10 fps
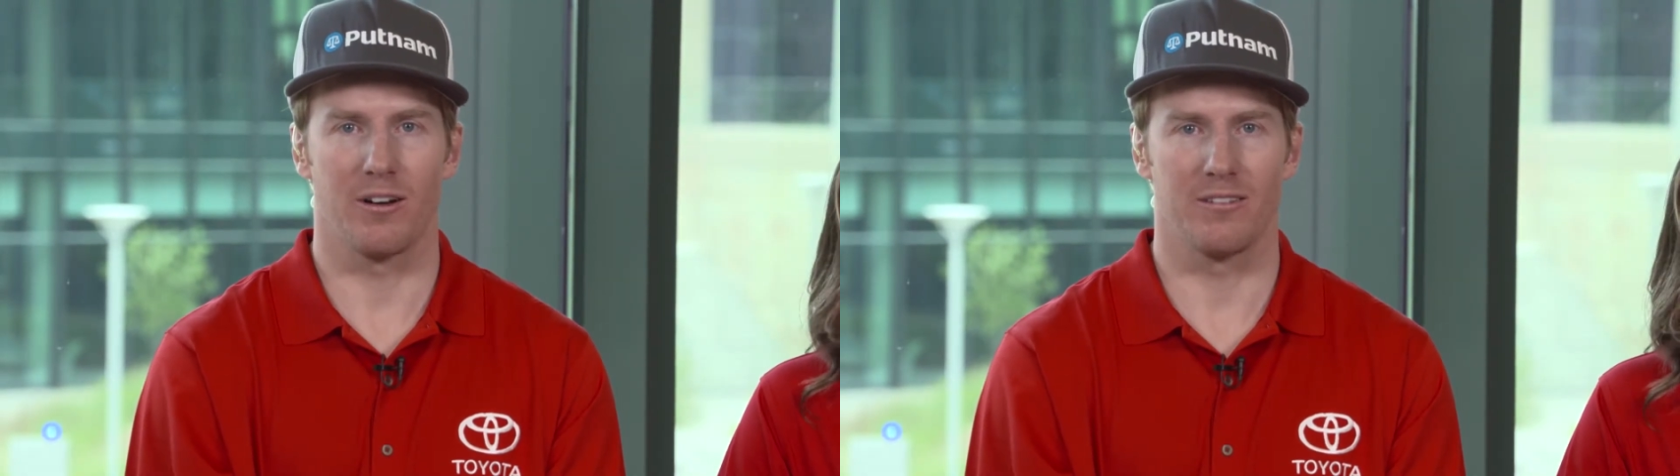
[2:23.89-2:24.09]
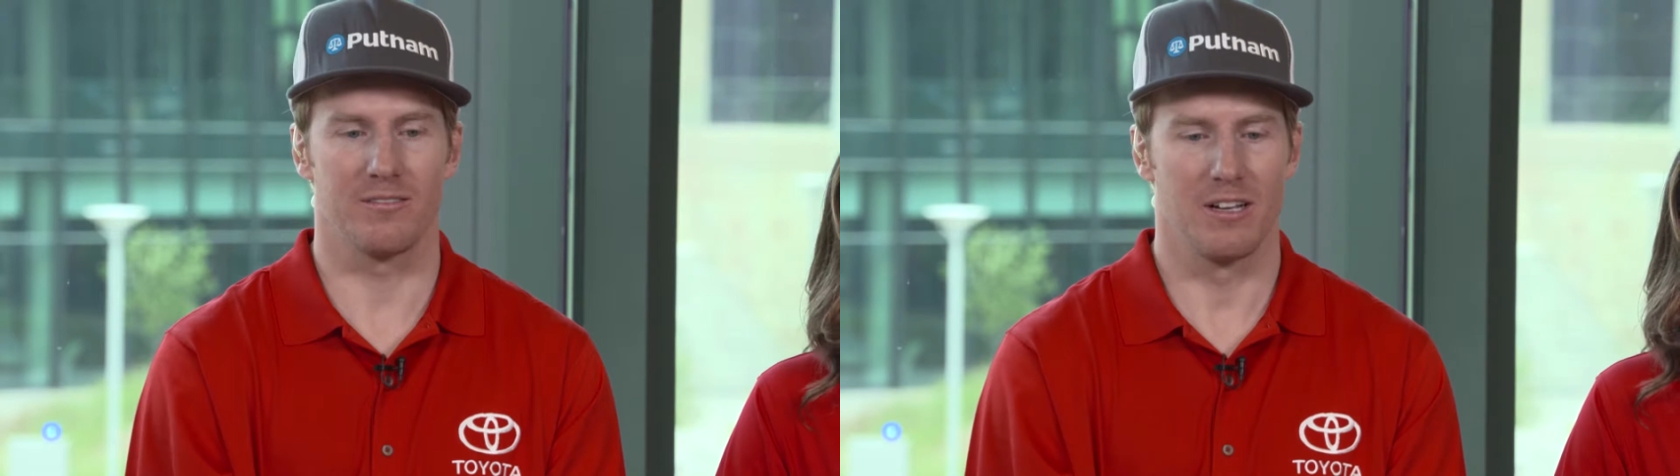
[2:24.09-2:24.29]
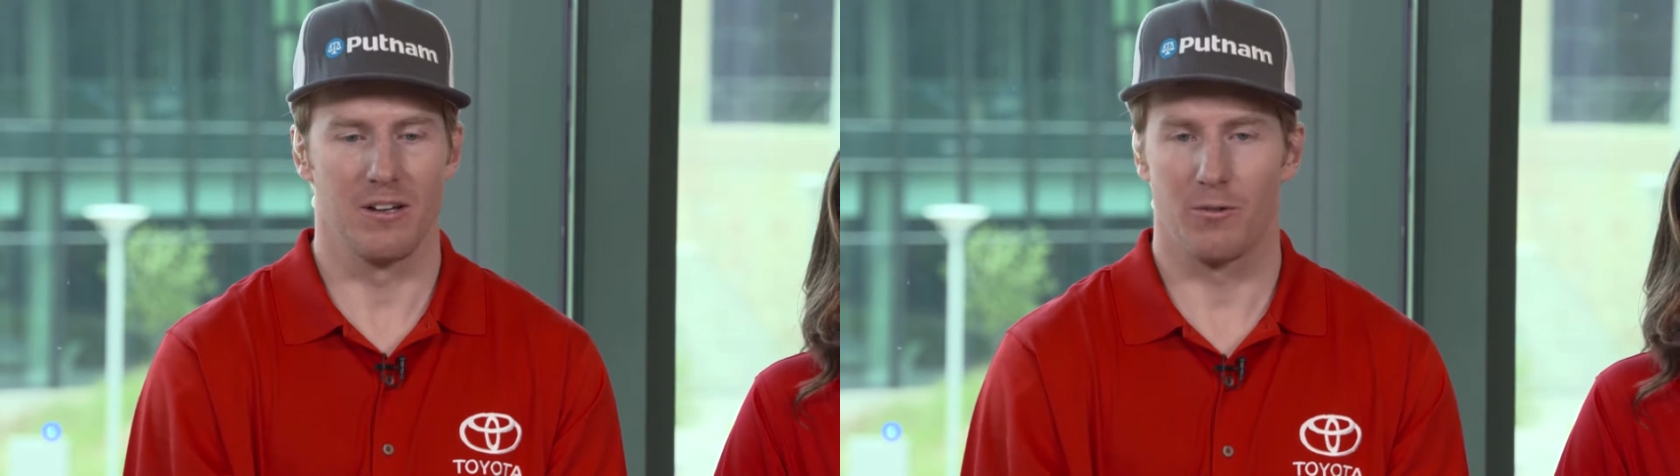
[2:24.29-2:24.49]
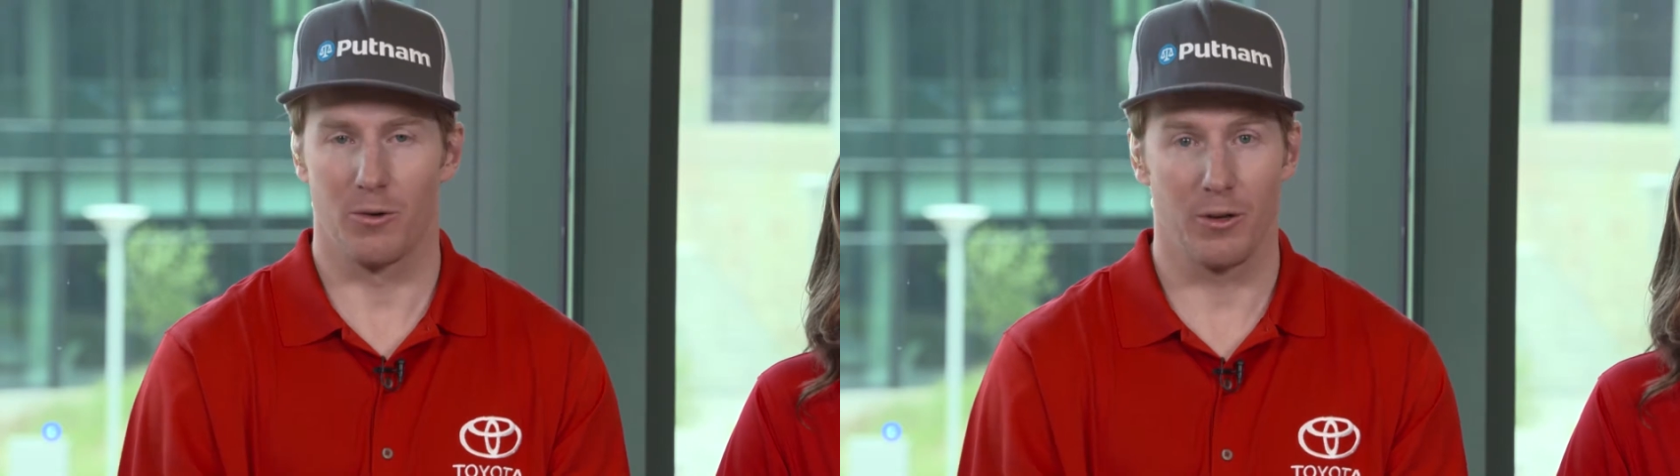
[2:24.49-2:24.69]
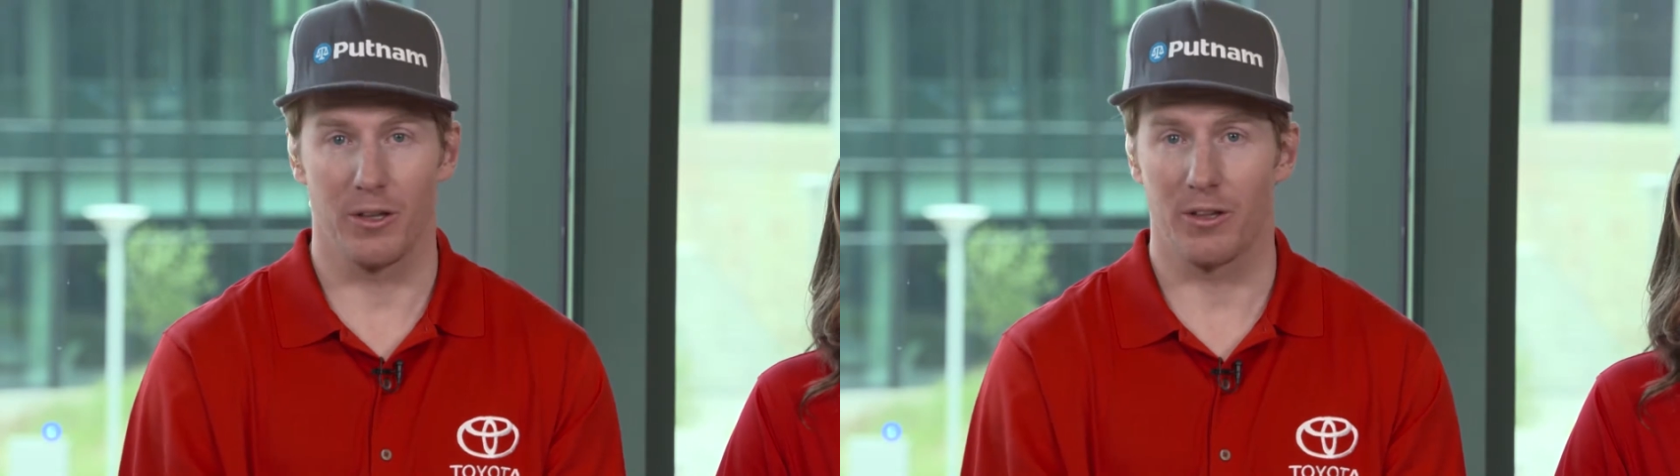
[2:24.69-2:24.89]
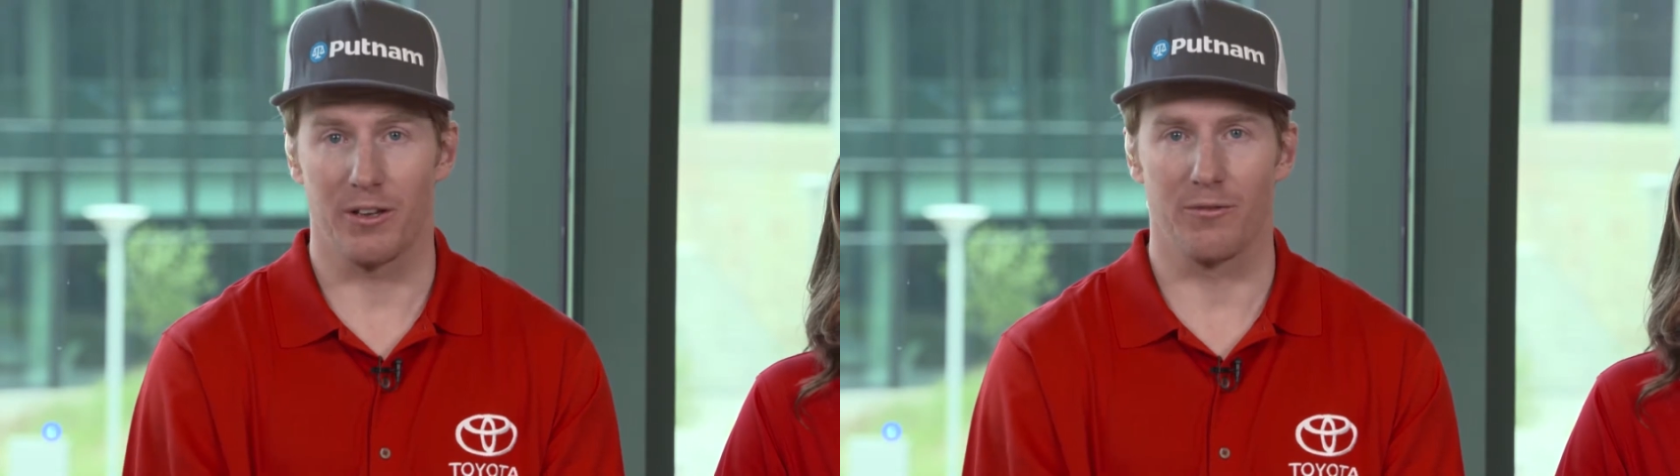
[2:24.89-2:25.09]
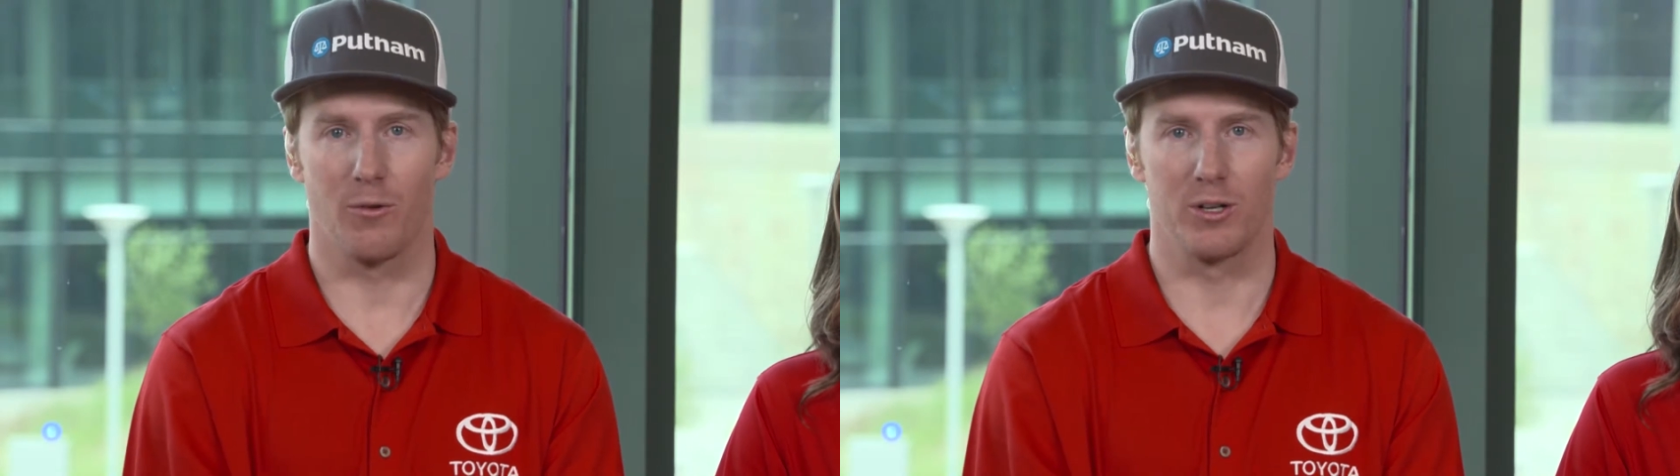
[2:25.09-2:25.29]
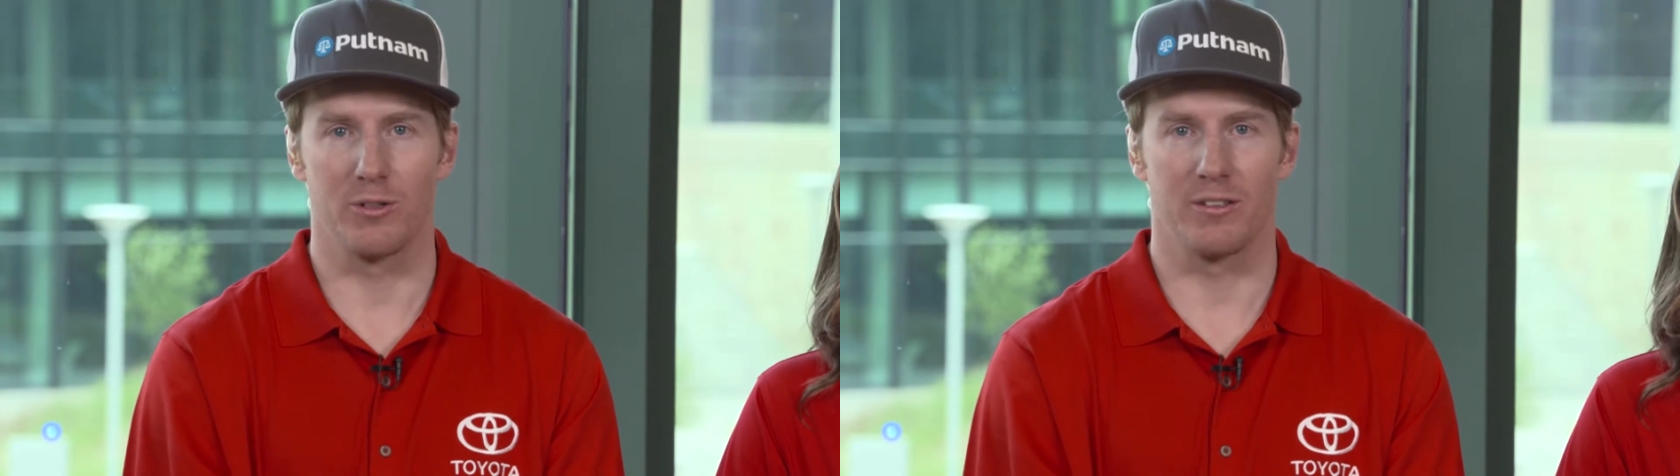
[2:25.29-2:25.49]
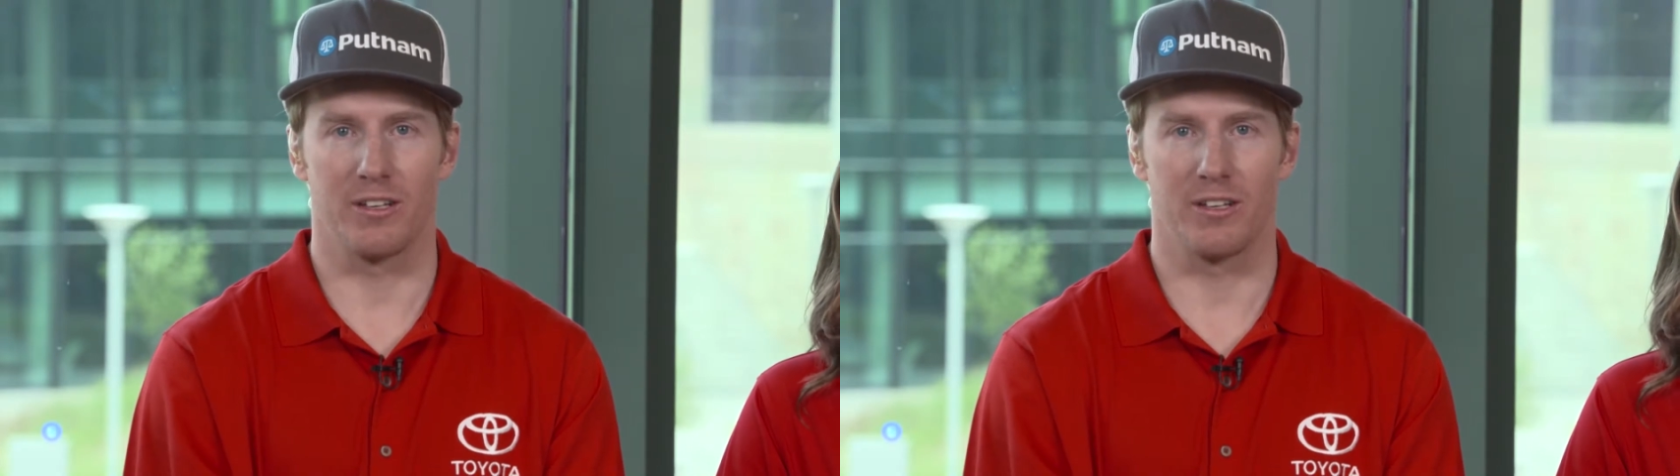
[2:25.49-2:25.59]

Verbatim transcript: and we're really looking forward to it.